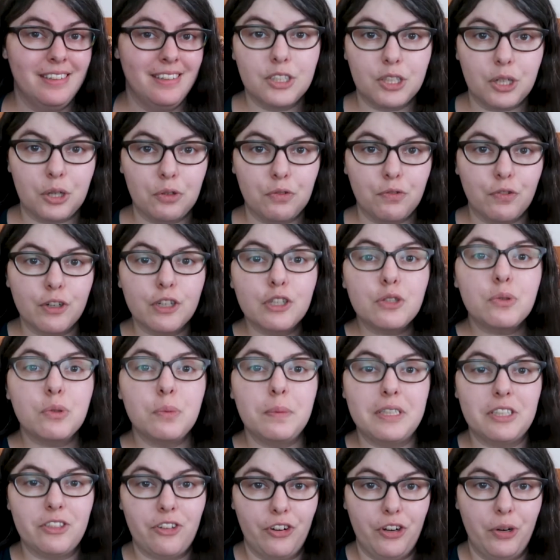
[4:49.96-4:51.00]
So first we'll
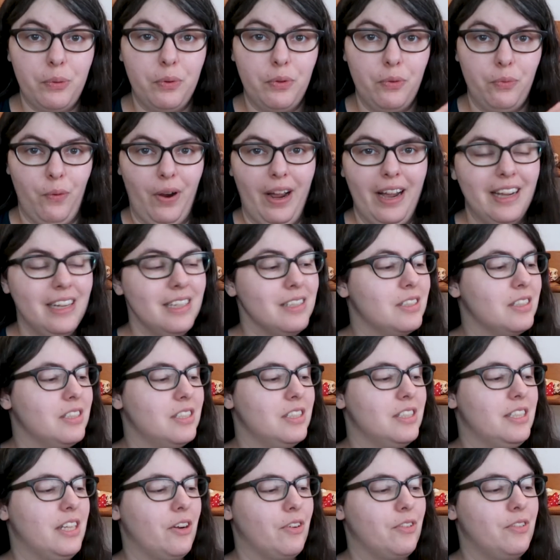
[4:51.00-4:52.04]
be starting with Rise. This
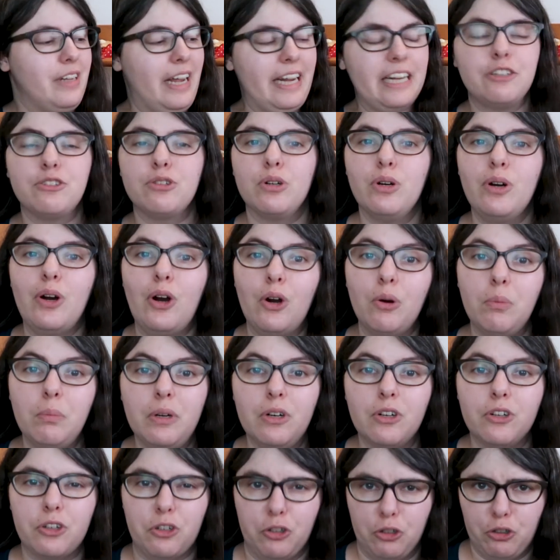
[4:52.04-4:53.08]
is their Nitro Oat
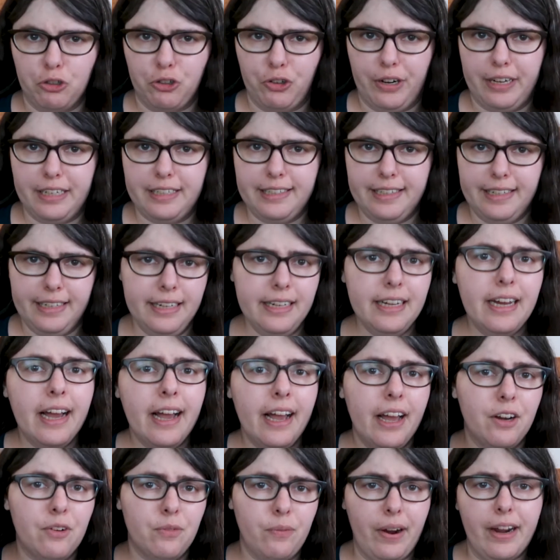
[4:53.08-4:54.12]
Milk Earl Grey Tea.
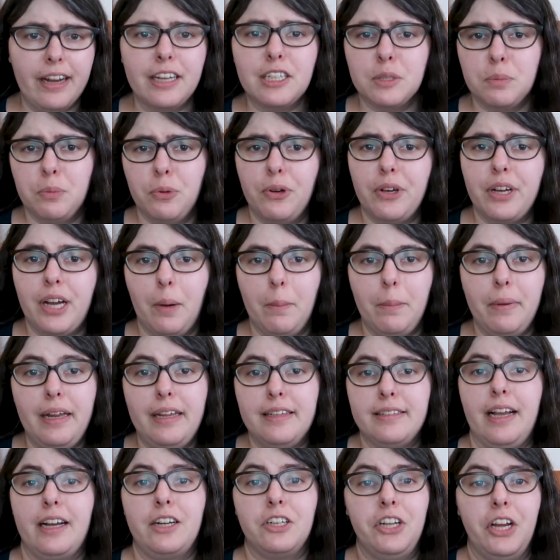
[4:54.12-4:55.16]
And Rise Brewing
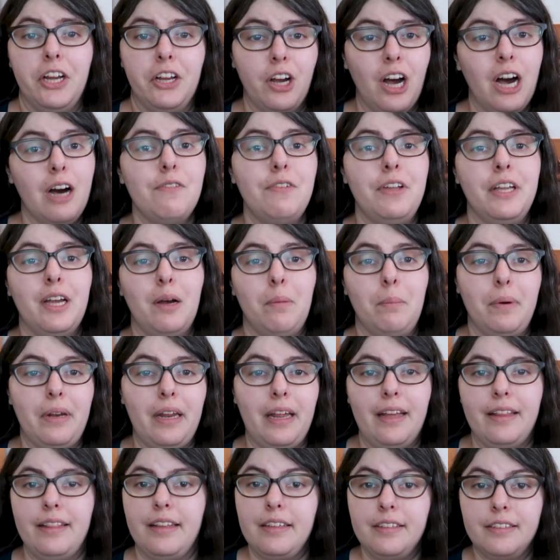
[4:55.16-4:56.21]
Company is actually a coffee
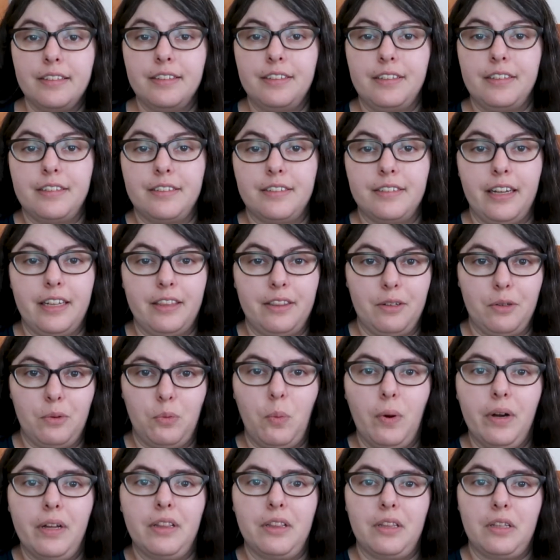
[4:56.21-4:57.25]
company and this is just like their
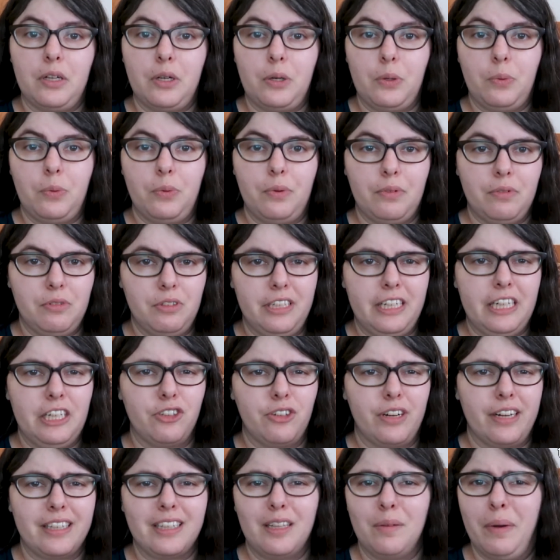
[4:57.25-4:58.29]
one lone tea
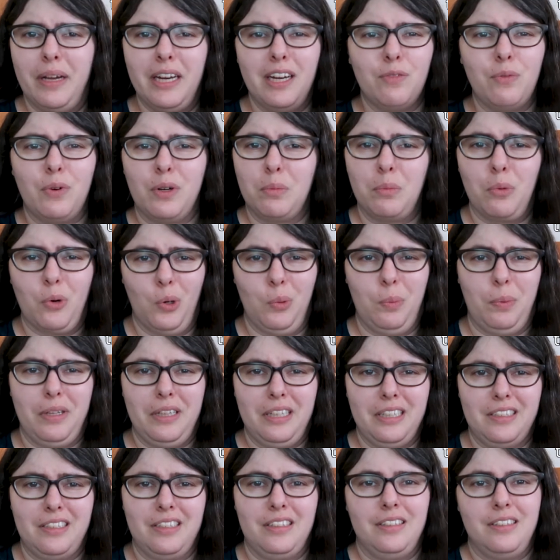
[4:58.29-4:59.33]
drink. They might have one more, but
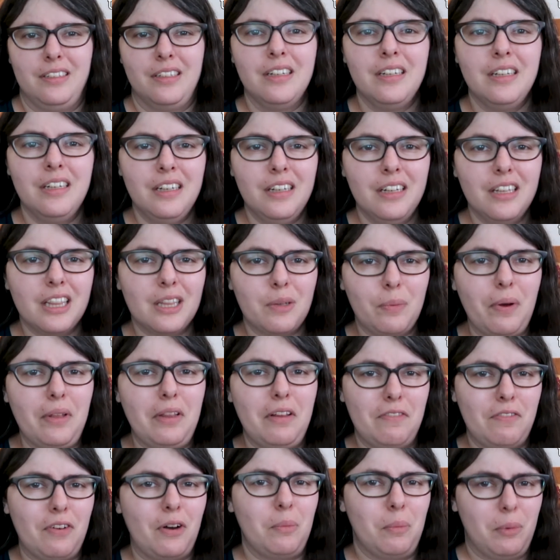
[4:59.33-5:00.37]
this is the one
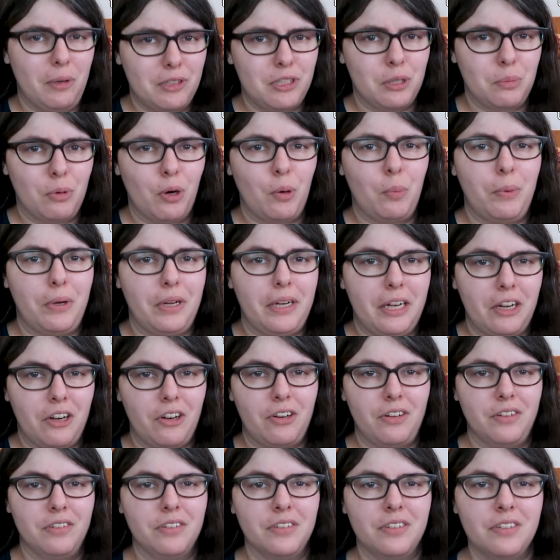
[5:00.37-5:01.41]
that felt most appropriate
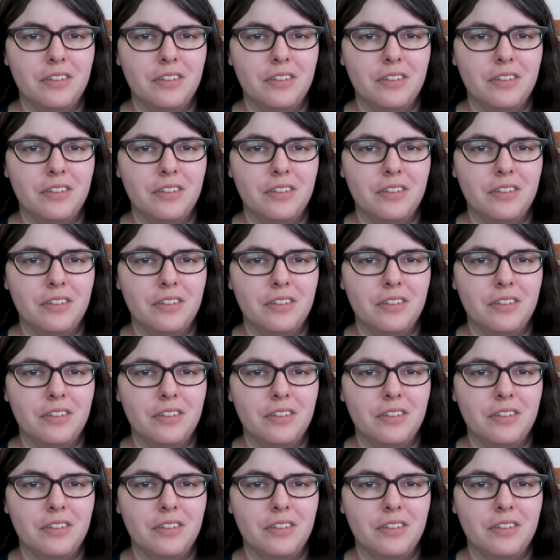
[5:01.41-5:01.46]
here.